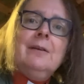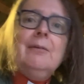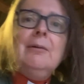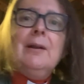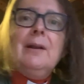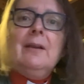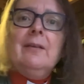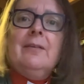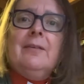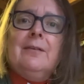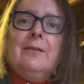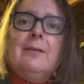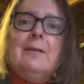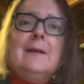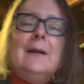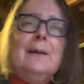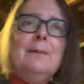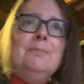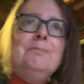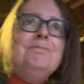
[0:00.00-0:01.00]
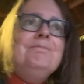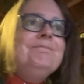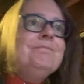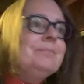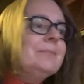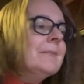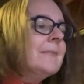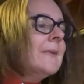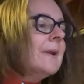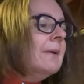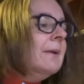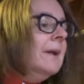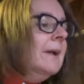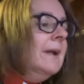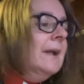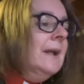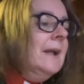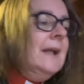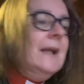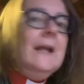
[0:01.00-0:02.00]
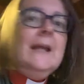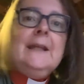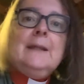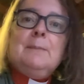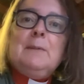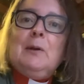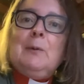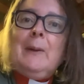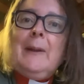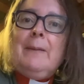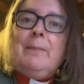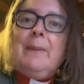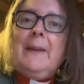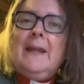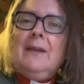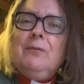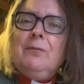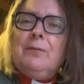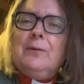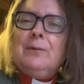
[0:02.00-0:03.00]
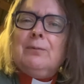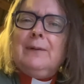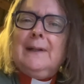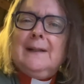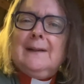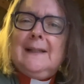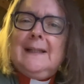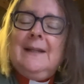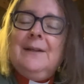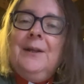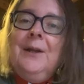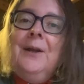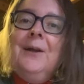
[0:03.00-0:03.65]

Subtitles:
And it can be quite painful, really.